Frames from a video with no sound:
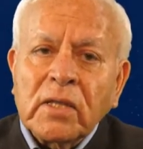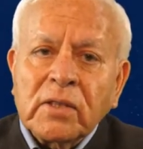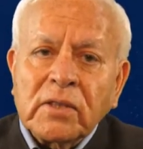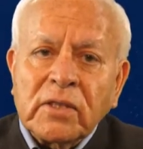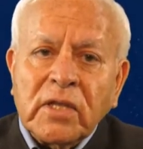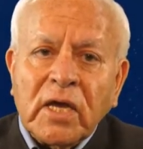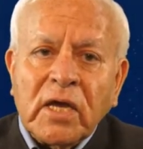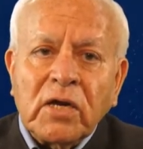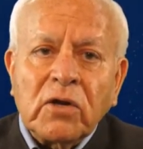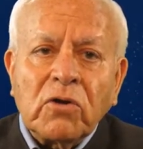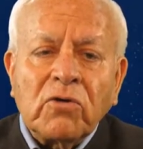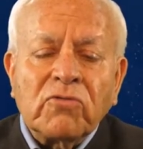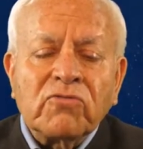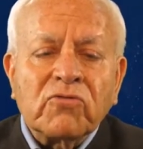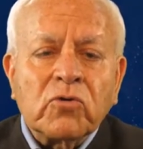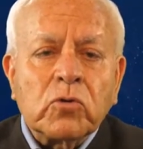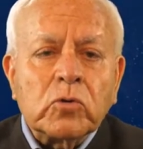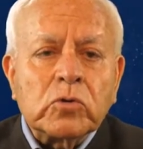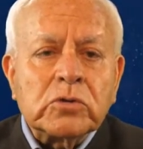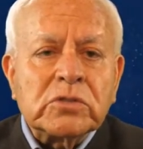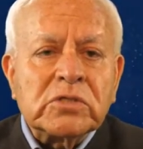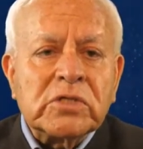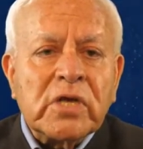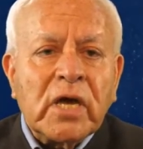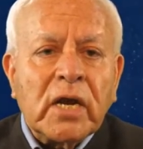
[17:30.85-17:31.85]
then of
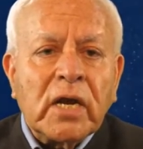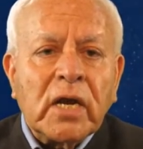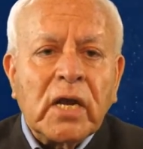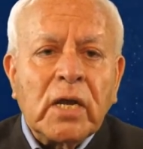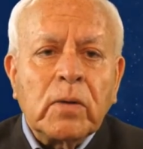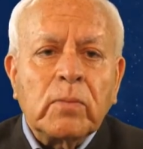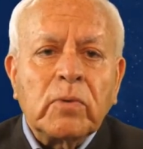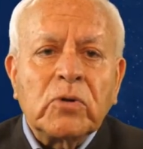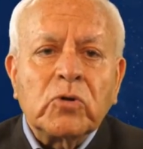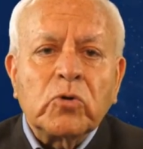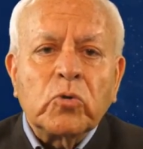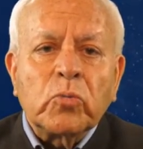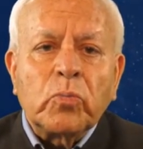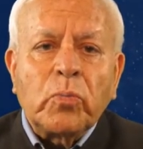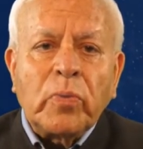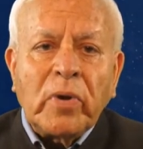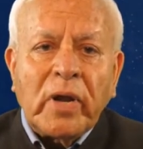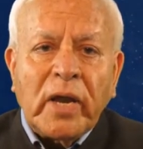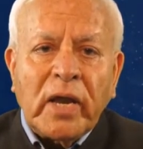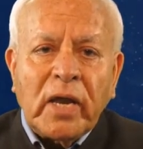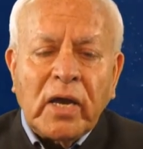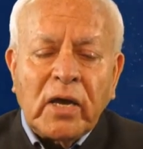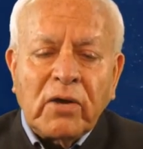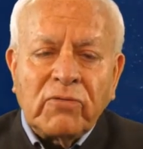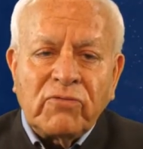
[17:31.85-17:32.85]
course they are able to
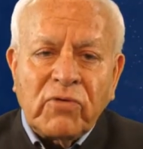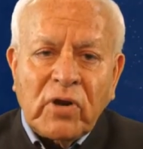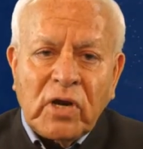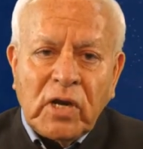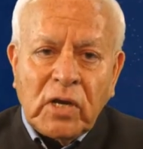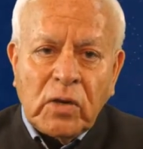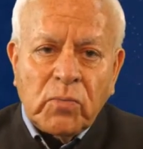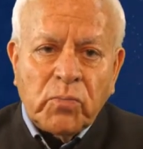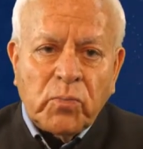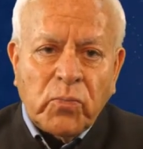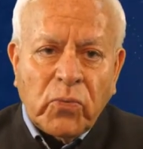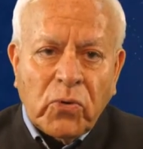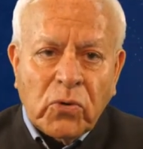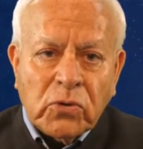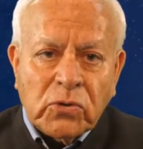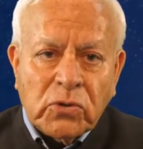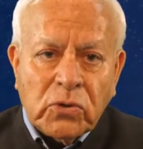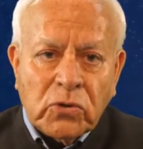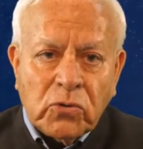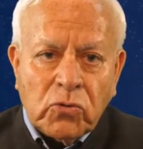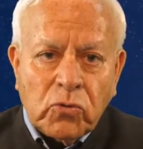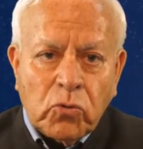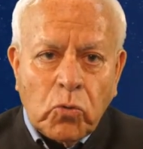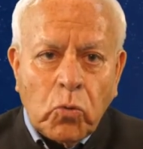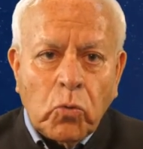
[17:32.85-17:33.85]
play a very
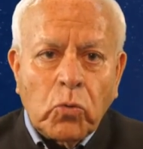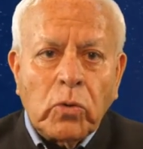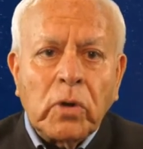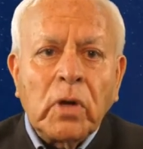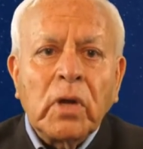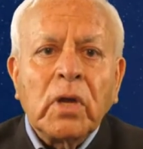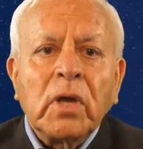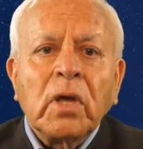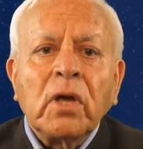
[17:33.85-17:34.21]
important role.